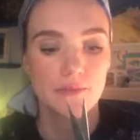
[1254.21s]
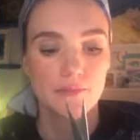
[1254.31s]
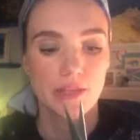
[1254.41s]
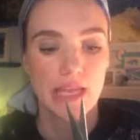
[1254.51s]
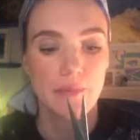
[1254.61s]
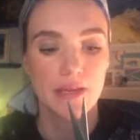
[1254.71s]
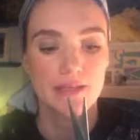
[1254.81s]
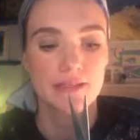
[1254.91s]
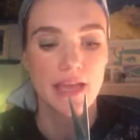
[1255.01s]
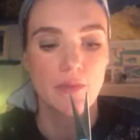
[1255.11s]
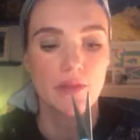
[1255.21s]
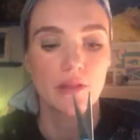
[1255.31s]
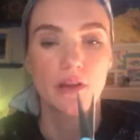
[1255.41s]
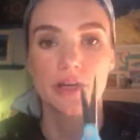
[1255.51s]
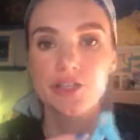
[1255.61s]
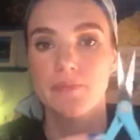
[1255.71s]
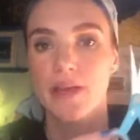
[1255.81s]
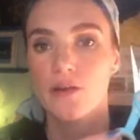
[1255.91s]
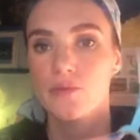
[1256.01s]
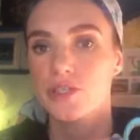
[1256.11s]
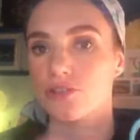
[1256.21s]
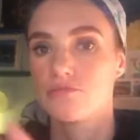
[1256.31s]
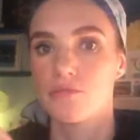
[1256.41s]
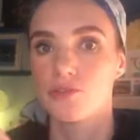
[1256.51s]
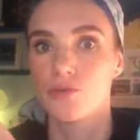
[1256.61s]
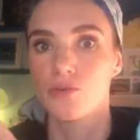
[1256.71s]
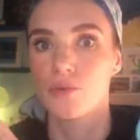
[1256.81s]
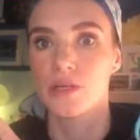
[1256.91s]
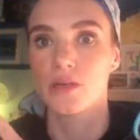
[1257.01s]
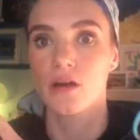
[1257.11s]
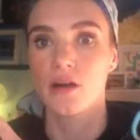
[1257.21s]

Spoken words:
They came in a set with a larger pair, which I don't know where they are.